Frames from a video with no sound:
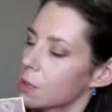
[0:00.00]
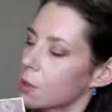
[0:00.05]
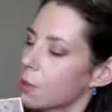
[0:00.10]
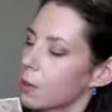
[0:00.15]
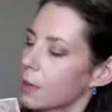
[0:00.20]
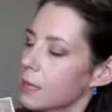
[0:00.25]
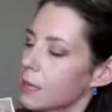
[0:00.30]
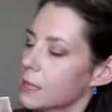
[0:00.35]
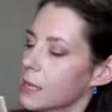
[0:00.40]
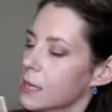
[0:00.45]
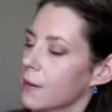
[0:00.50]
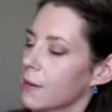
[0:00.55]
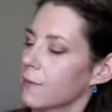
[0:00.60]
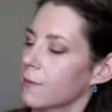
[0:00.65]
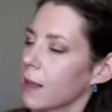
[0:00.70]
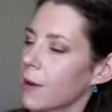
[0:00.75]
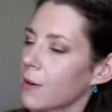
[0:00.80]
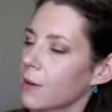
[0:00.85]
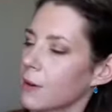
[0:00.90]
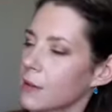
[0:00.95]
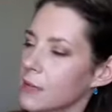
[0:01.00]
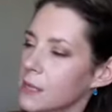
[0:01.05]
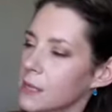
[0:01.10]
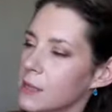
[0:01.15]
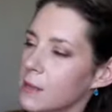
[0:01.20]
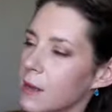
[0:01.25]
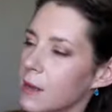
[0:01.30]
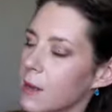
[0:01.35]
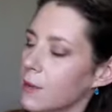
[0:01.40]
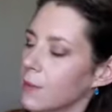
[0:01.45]
so into sunflowers,
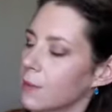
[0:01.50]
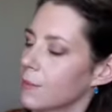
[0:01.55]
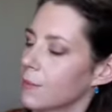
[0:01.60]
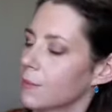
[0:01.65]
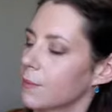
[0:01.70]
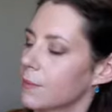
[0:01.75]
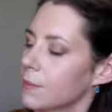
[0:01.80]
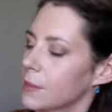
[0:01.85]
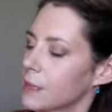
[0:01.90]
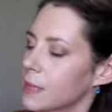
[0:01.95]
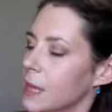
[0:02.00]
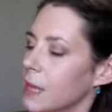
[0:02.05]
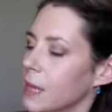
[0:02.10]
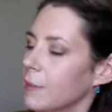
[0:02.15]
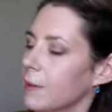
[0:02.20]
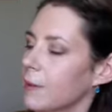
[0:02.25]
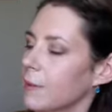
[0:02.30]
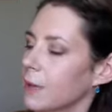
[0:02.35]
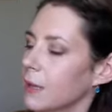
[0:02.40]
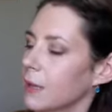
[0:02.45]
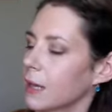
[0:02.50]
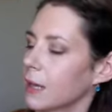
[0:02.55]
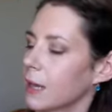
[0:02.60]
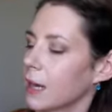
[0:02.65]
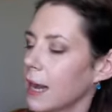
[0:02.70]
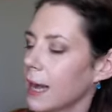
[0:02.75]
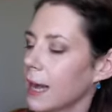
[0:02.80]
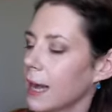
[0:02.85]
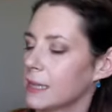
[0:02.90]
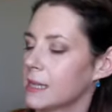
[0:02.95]
you know. So that'll be really good.
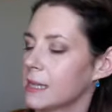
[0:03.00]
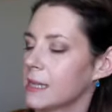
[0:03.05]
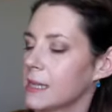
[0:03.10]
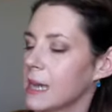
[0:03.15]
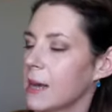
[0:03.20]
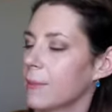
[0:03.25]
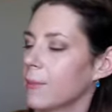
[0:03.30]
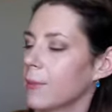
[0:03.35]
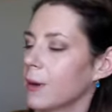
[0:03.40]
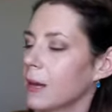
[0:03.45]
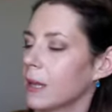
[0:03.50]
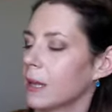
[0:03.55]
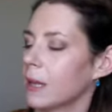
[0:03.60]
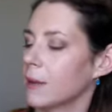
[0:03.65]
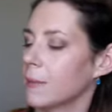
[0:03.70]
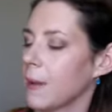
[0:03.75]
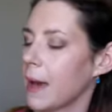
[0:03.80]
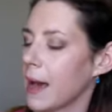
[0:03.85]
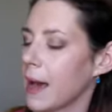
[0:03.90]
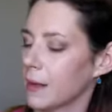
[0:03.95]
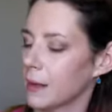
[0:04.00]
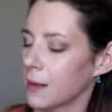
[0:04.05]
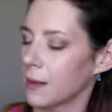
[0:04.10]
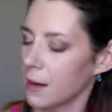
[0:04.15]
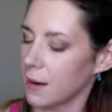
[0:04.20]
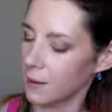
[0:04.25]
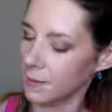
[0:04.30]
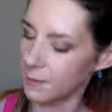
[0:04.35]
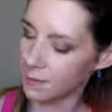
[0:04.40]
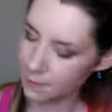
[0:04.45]
I could stamp one on the back
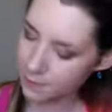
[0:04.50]
there.